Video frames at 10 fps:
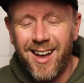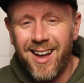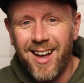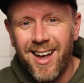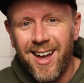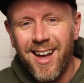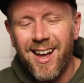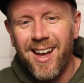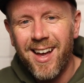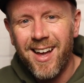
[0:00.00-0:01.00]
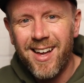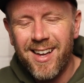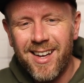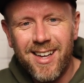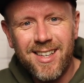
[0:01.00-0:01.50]

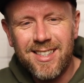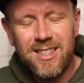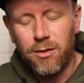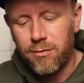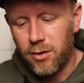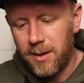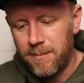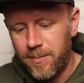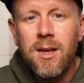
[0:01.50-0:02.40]
It's not funny.